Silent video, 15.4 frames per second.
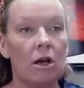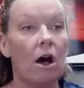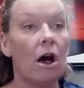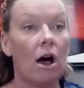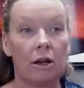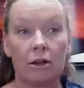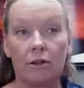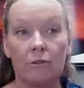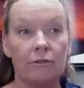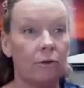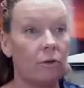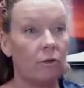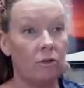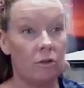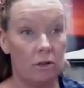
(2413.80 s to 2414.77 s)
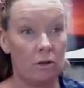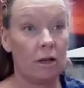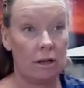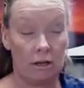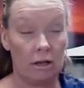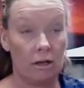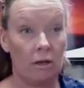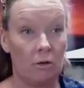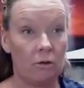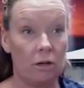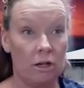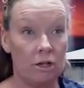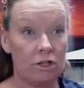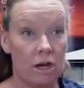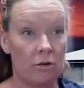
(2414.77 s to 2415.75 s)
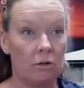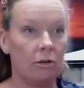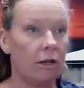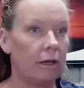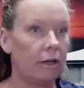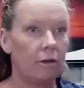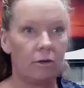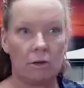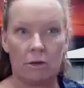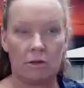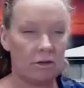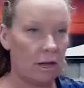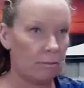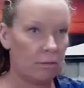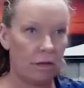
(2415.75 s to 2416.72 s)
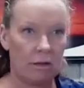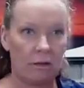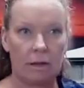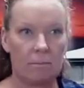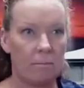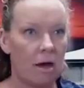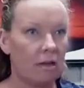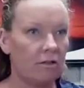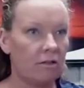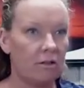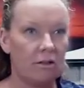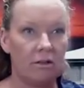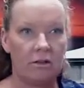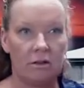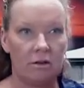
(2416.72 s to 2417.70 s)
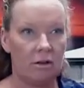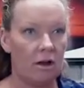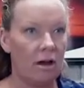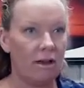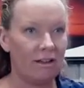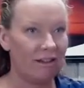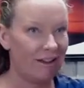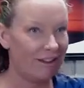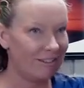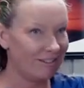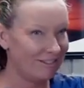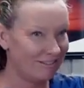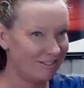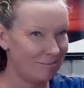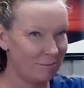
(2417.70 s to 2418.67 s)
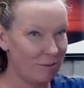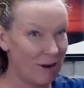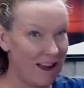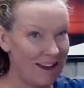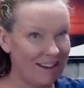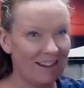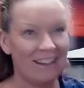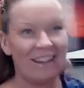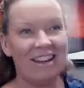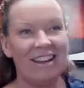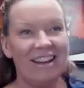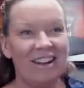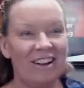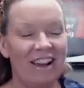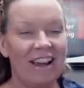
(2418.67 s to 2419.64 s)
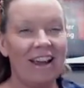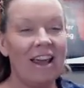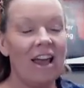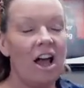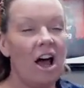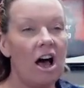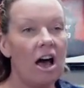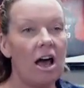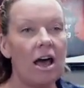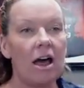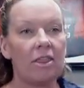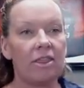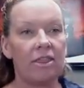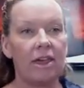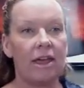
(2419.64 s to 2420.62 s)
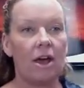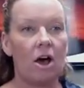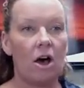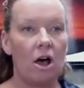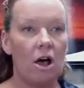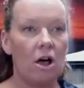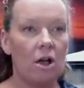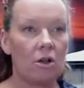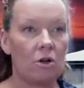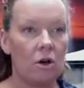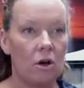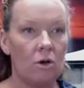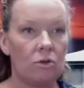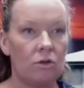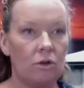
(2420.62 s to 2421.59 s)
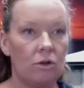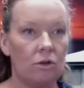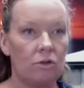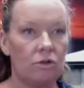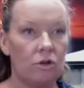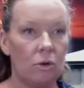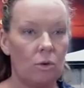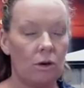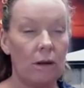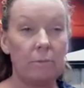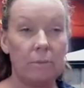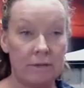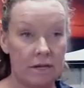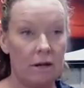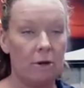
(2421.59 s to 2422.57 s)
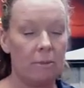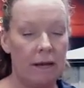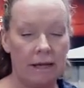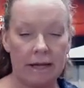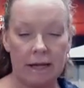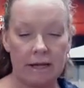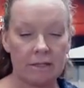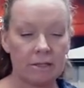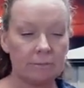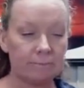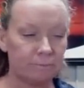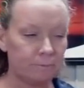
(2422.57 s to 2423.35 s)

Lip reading: Hanukkah foods, and in general, like same thing, like matzah and bread, right? They all go and potato pancakes.